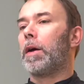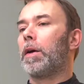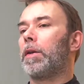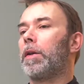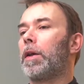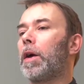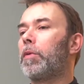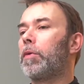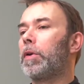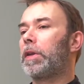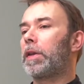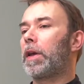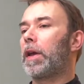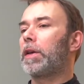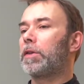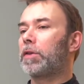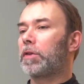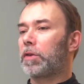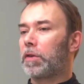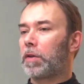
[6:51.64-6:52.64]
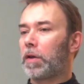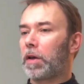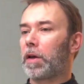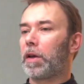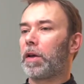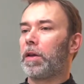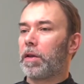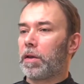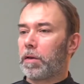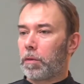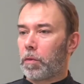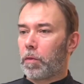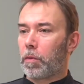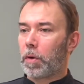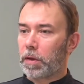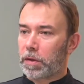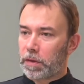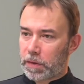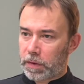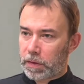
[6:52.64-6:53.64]
Now we take the terrine.
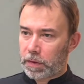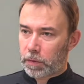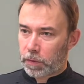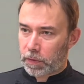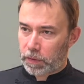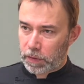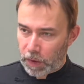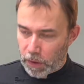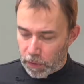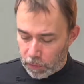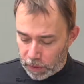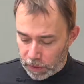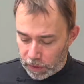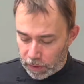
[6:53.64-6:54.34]
What's the terrine?